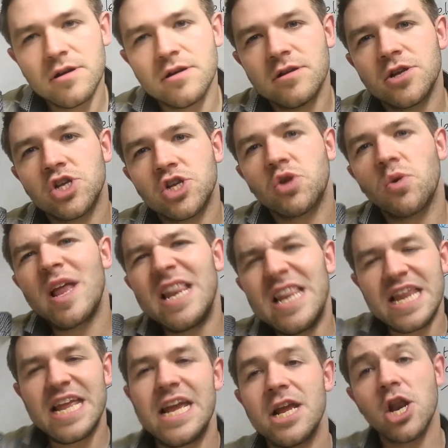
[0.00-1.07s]
So I
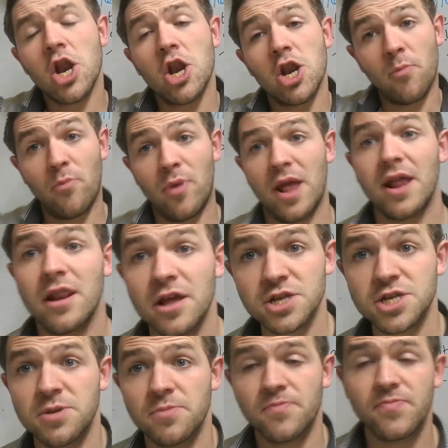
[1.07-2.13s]
need the
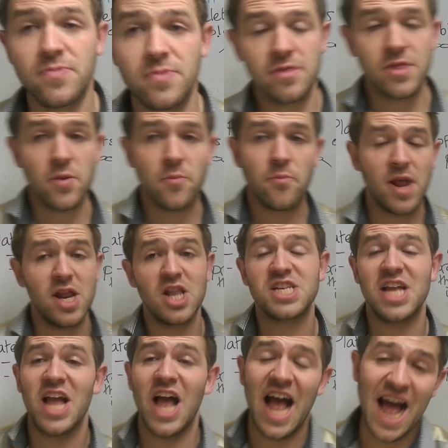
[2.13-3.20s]
platelets. The platelets
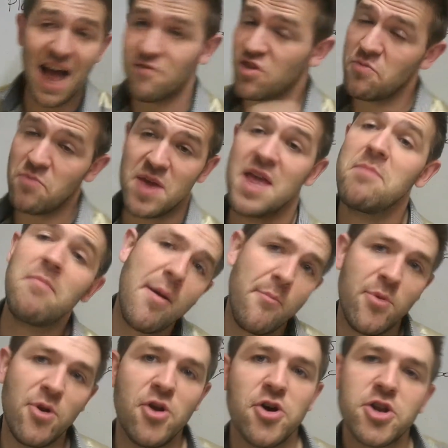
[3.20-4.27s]
have to be in my
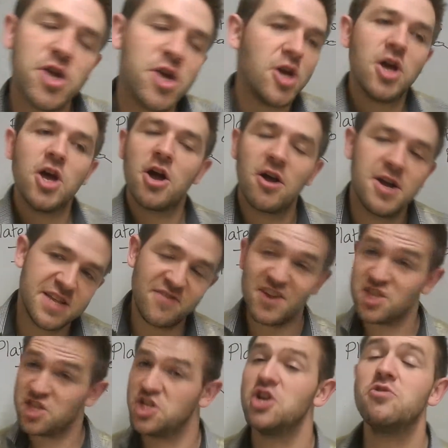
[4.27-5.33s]
blood because if I
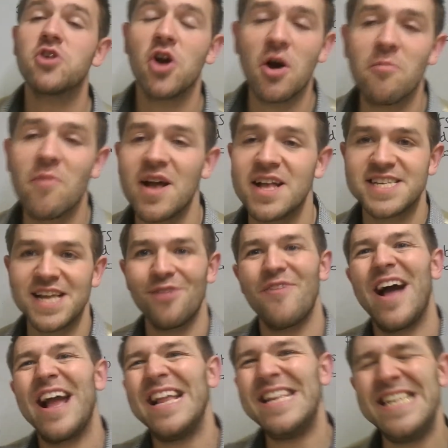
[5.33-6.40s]
do cut myself,
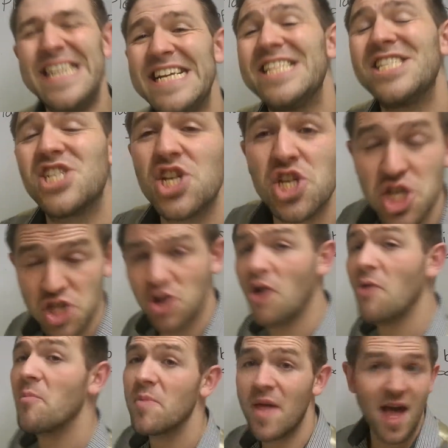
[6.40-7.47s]
I need to
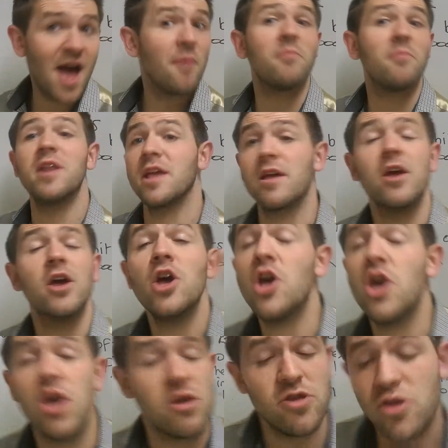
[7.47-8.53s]
stop that happening.
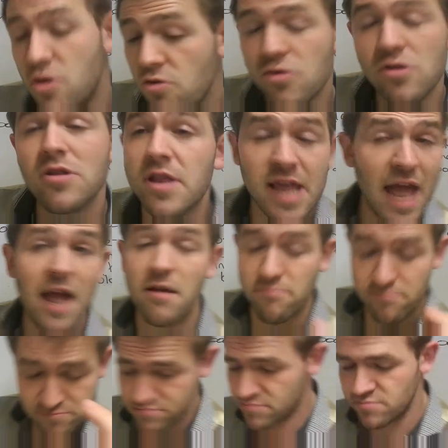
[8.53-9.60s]
You can get,
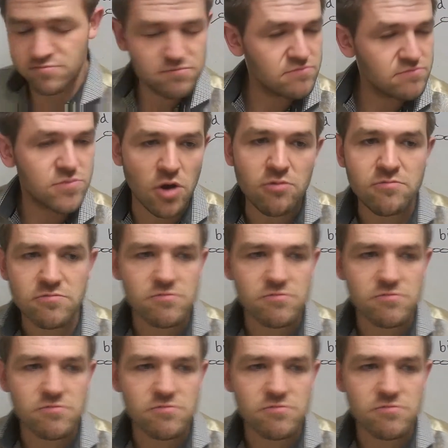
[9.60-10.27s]
you